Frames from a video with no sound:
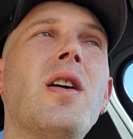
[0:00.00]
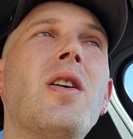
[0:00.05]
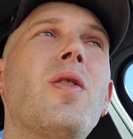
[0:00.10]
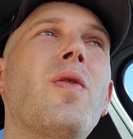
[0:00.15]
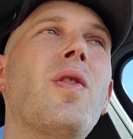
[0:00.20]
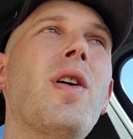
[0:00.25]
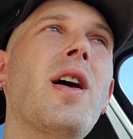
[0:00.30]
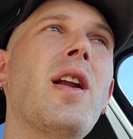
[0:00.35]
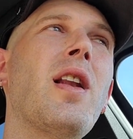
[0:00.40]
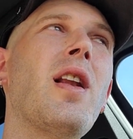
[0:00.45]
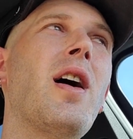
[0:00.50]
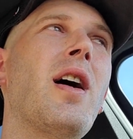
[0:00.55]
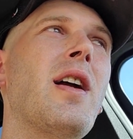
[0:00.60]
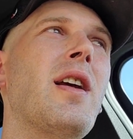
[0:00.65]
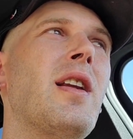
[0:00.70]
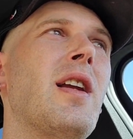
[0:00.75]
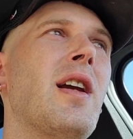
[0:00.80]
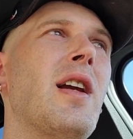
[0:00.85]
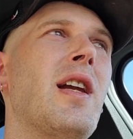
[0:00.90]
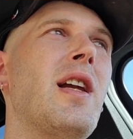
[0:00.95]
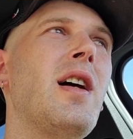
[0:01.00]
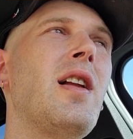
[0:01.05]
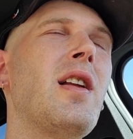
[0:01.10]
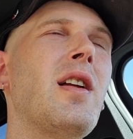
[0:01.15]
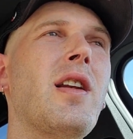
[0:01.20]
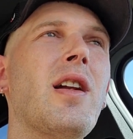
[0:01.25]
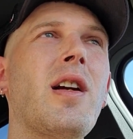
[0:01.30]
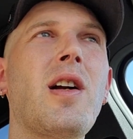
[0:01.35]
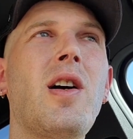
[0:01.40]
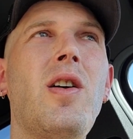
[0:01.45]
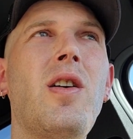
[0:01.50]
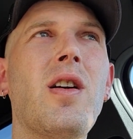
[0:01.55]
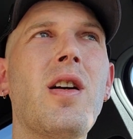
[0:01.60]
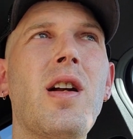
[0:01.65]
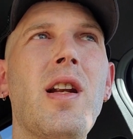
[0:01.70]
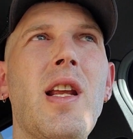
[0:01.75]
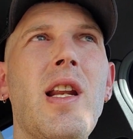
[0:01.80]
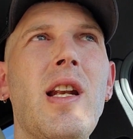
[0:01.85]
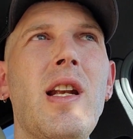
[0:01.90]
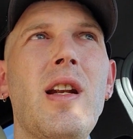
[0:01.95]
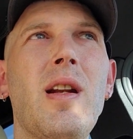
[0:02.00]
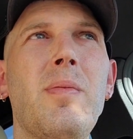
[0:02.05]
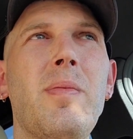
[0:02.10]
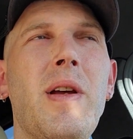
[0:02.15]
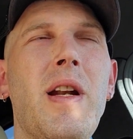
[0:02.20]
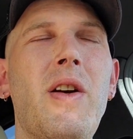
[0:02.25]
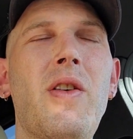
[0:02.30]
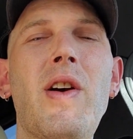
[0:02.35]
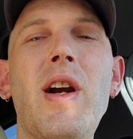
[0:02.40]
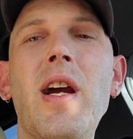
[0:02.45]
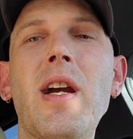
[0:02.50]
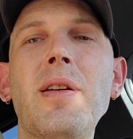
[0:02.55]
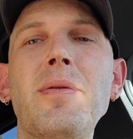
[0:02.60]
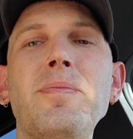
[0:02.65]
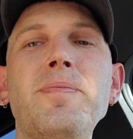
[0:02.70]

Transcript: red light and then killing the car and ended up in a wreck.